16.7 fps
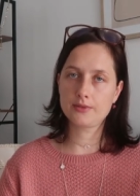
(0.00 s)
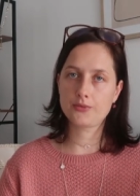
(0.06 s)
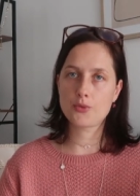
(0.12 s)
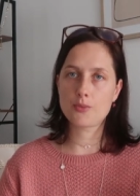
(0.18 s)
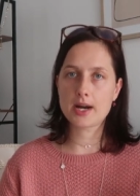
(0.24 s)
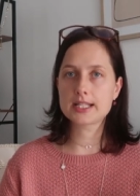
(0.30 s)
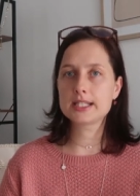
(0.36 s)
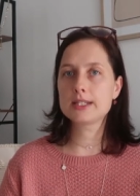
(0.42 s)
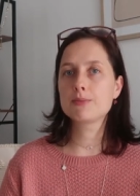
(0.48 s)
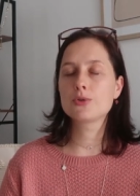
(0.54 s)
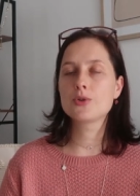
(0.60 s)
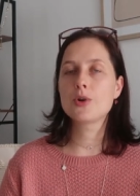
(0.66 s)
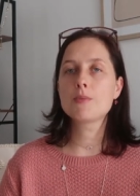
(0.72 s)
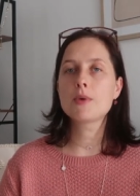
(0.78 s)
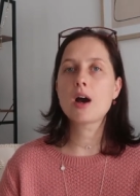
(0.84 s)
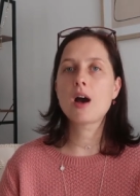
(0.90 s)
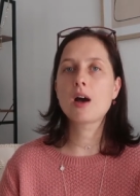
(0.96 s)
for my
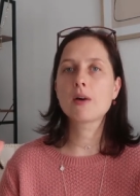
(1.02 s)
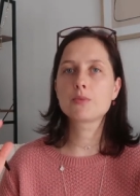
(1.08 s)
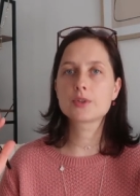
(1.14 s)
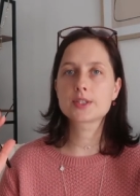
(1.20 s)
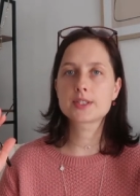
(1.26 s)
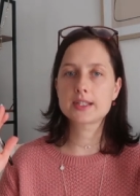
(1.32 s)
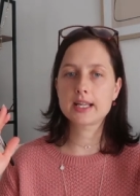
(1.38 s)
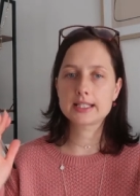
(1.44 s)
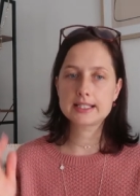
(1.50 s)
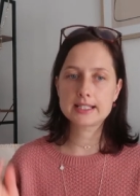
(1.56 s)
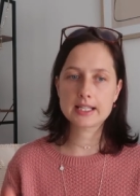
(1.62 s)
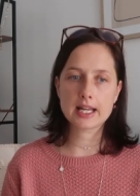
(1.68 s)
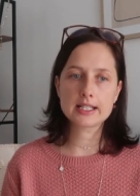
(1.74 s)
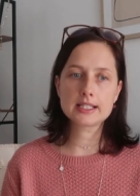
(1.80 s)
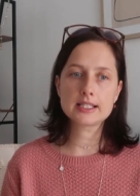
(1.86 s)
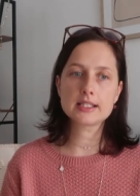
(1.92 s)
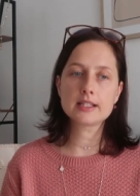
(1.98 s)
diploma, I was
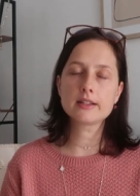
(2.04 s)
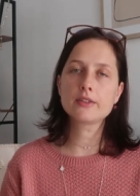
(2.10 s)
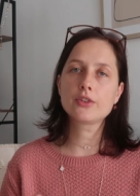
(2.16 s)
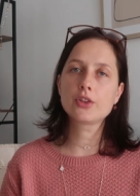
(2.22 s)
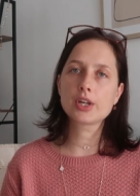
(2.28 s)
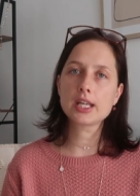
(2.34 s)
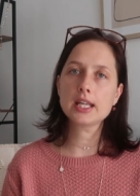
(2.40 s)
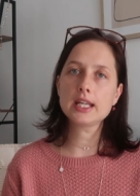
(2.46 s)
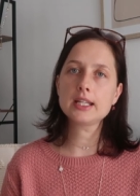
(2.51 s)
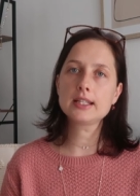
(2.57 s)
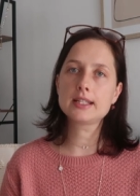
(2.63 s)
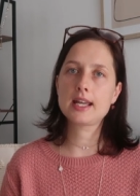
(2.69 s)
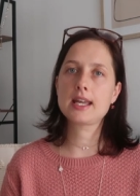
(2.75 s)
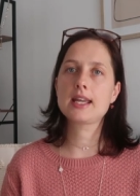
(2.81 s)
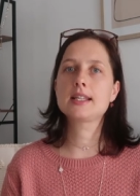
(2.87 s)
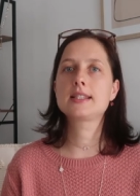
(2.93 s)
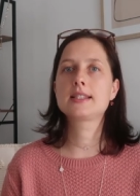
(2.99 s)
attending three
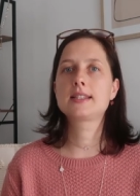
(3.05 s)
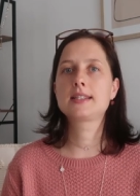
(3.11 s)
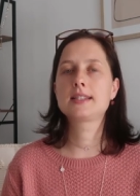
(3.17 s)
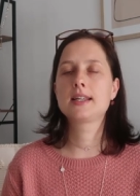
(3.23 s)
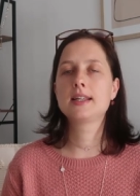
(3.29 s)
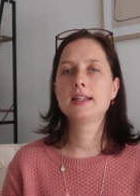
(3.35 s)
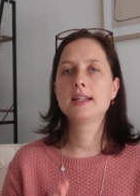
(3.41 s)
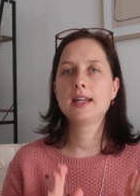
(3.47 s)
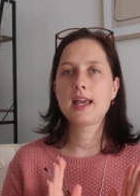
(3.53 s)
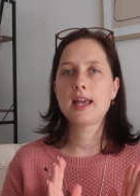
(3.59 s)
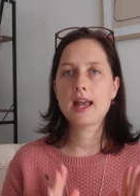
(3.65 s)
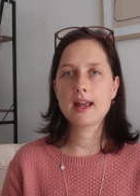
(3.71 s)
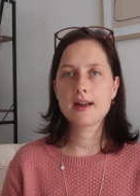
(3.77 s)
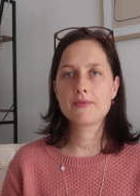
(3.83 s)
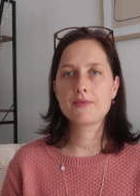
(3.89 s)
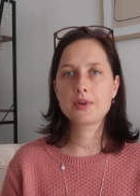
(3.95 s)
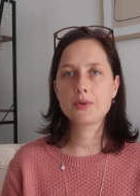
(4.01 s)
days
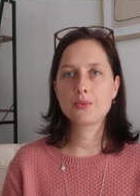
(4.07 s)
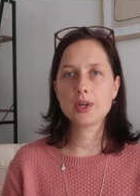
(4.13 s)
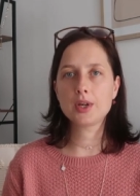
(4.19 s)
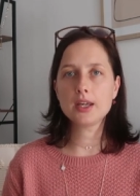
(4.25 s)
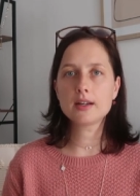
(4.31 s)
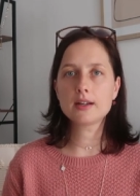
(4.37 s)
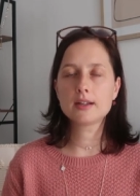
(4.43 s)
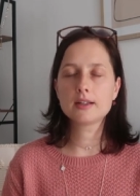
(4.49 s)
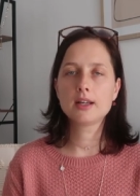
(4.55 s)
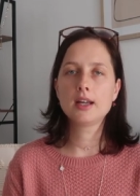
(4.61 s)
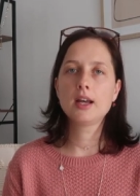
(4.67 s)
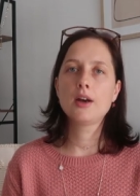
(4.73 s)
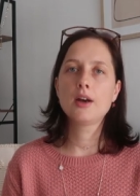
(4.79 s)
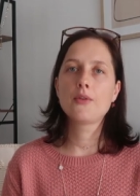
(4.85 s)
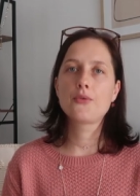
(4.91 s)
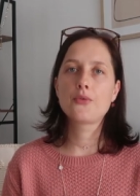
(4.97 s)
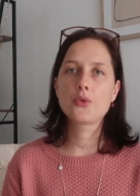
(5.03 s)
every week
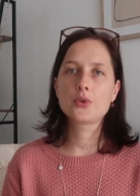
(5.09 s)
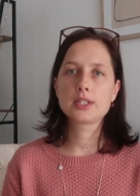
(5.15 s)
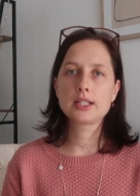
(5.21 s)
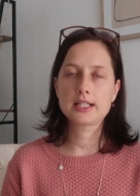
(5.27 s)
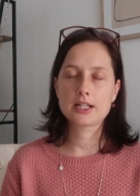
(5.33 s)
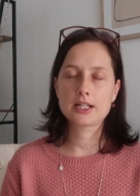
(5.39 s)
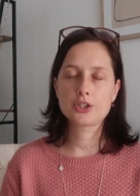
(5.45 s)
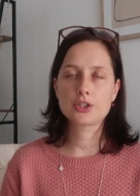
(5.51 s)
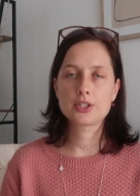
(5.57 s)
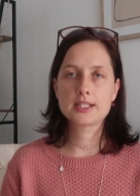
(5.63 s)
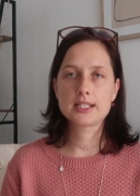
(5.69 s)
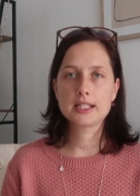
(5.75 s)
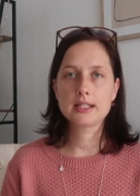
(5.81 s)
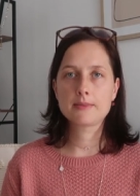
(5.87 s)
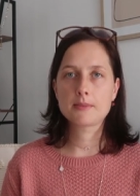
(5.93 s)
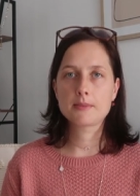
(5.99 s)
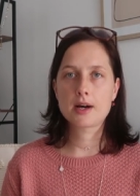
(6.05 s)
for the lectures
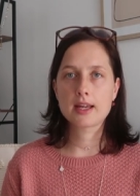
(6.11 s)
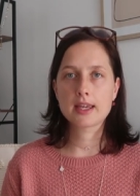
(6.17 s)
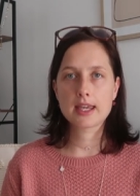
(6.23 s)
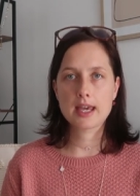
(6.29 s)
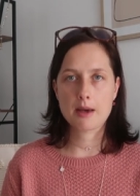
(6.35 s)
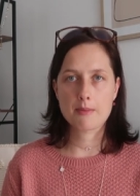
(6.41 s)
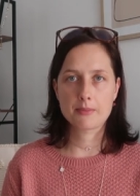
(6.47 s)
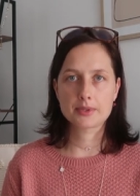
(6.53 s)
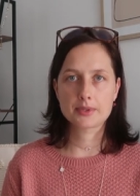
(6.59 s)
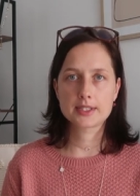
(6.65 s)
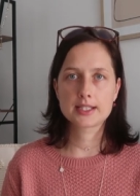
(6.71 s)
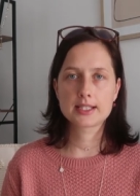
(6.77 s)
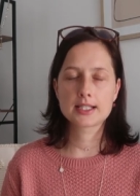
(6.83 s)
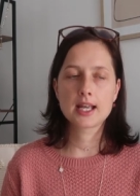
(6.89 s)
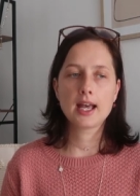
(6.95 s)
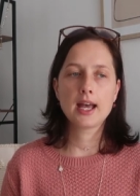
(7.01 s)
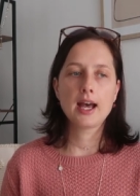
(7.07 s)
in my
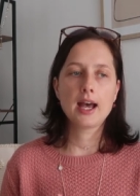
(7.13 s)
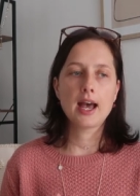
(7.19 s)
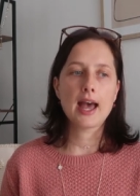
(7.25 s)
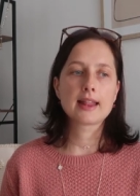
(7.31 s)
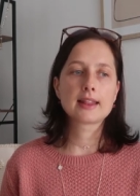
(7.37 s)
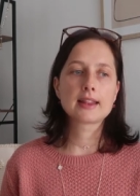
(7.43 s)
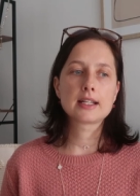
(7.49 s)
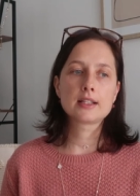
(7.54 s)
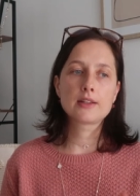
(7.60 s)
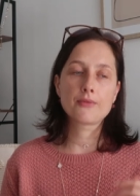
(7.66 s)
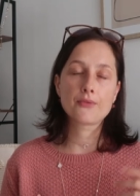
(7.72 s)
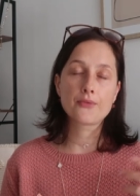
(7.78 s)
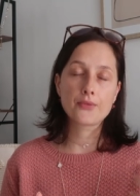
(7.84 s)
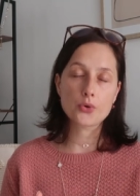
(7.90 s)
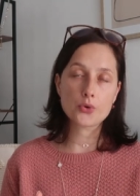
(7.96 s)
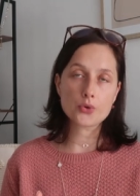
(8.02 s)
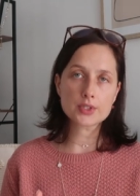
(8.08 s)
campus. And then the
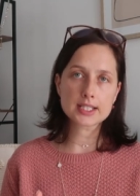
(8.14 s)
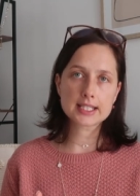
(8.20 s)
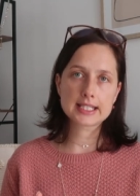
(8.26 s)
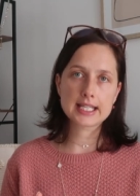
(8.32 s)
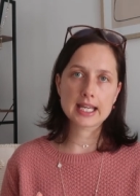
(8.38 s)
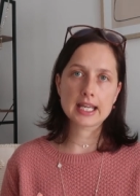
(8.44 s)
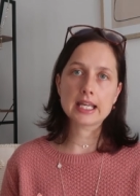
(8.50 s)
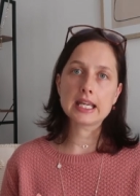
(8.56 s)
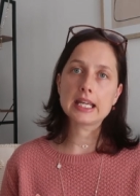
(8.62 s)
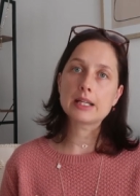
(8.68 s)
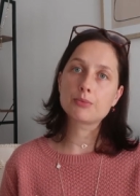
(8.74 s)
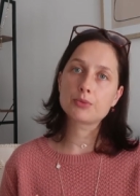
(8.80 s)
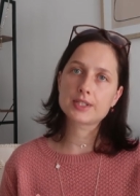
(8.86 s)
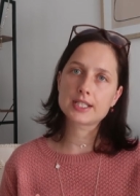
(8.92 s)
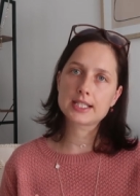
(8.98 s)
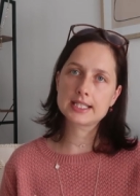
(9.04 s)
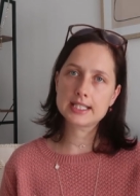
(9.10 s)
fourth day, it
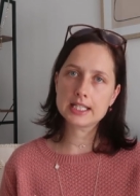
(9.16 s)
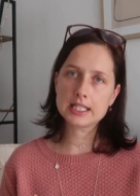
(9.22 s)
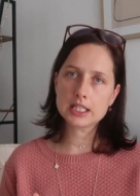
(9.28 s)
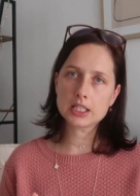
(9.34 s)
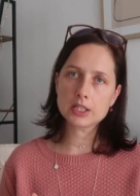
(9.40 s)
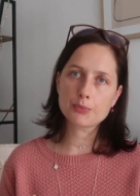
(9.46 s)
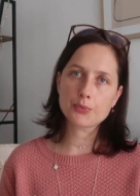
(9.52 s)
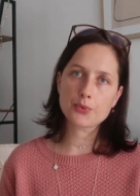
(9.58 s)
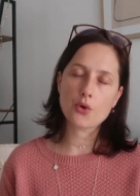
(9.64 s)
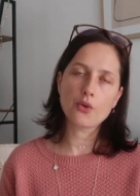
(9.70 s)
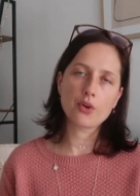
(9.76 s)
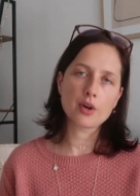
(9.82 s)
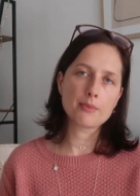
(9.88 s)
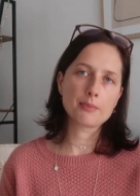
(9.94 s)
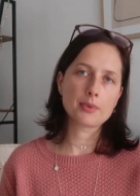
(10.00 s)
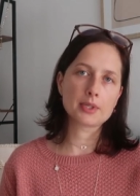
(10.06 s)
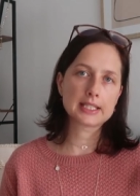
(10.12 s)
was still in a
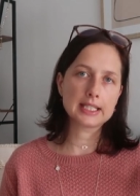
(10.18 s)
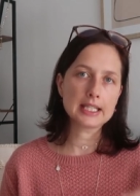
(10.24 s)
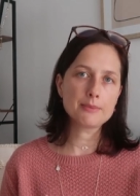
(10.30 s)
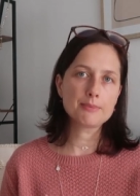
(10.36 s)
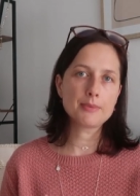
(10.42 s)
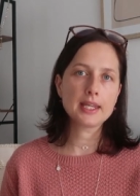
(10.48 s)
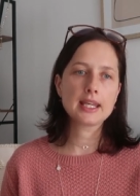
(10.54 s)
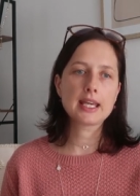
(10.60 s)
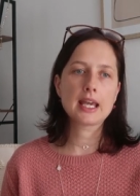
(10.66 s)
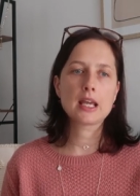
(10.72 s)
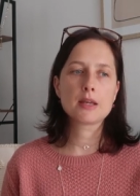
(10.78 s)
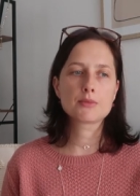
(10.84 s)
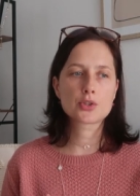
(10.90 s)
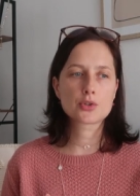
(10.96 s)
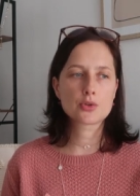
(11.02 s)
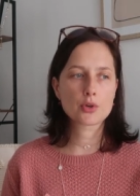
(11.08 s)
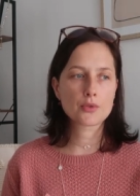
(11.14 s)
program, but it became
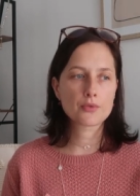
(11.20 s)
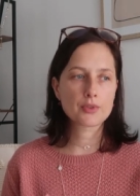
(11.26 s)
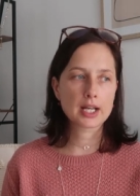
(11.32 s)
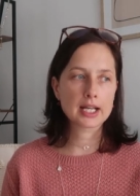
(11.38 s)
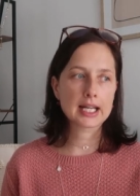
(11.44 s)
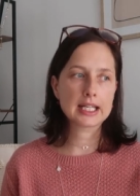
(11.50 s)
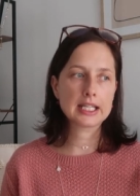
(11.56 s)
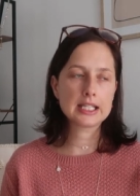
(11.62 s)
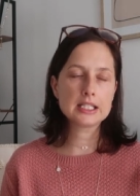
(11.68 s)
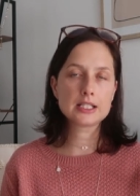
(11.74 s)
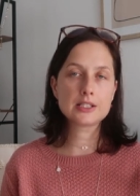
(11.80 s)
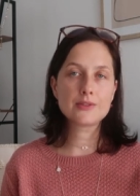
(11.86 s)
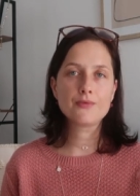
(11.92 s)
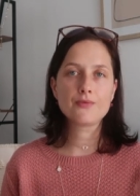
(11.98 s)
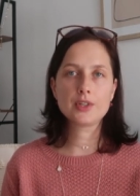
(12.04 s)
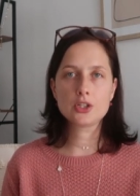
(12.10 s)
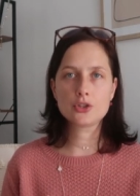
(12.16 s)
sort of like an
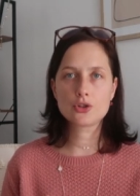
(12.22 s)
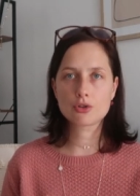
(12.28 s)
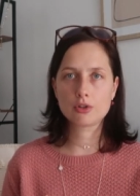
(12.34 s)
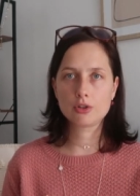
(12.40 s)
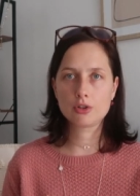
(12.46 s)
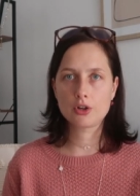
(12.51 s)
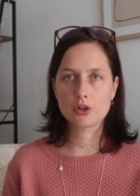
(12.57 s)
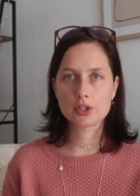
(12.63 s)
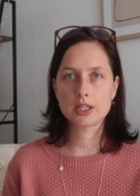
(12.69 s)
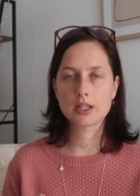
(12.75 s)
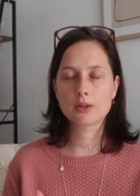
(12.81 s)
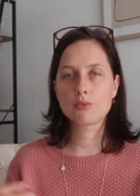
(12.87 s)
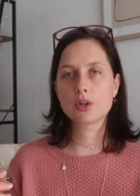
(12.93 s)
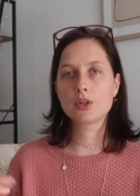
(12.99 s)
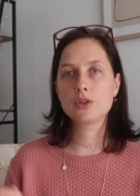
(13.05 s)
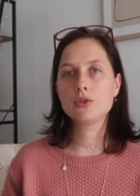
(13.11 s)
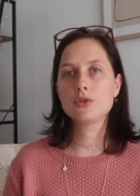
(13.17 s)
individual learning
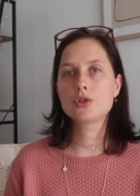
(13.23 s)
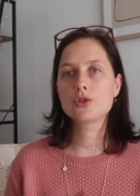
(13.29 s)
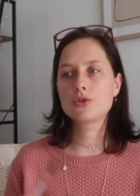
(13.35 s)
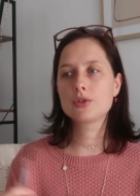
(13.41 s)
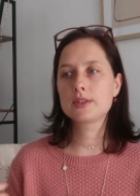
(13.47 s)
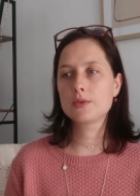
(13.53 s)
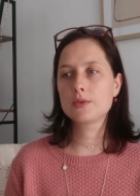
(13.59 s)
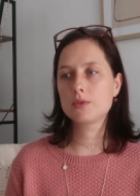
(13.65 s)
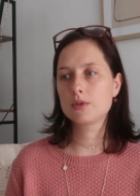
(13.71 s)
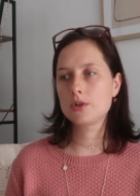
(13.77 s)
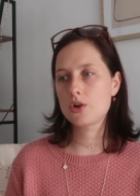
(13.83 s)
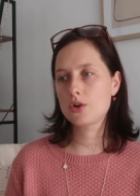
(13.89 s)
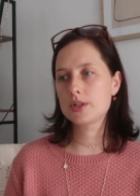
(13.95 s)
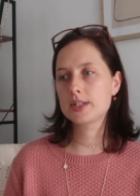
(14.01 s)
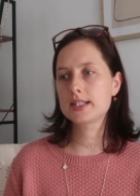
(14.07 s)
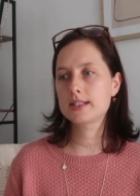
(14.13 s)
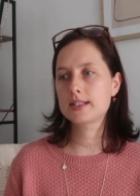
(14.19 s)
where you should
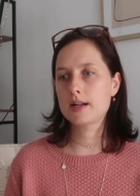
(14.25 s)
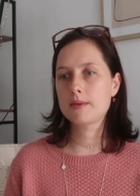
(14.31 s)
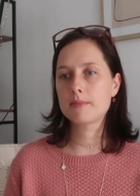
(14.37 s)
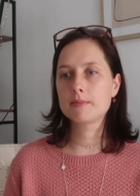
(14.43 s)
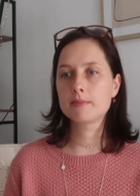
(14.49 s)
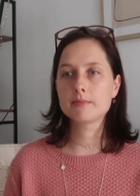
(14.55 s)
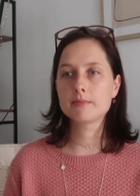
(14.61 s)
learn some